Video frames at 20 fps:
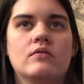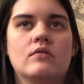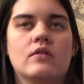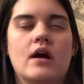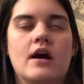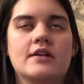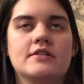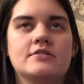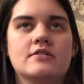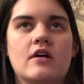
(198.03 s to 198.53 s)

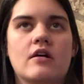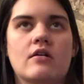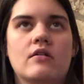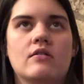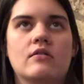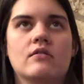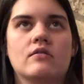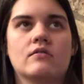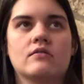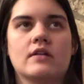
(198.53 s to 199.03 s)
I
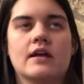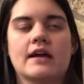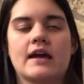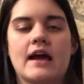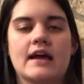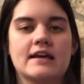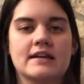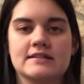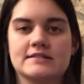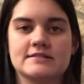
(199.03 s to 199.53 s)
don't, like
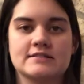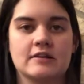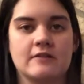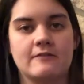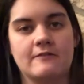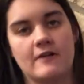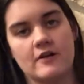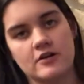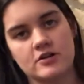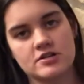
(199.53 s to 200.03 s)
I can still
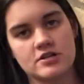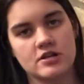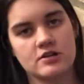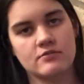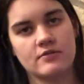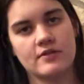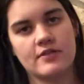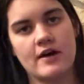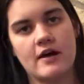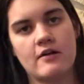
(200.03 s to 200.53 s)

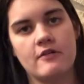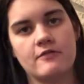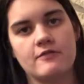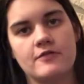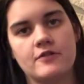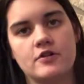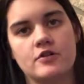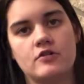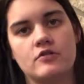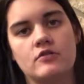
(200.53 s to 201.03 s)
function without
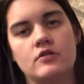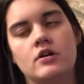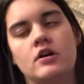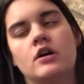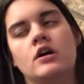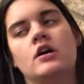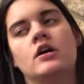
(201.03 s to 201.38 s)
food.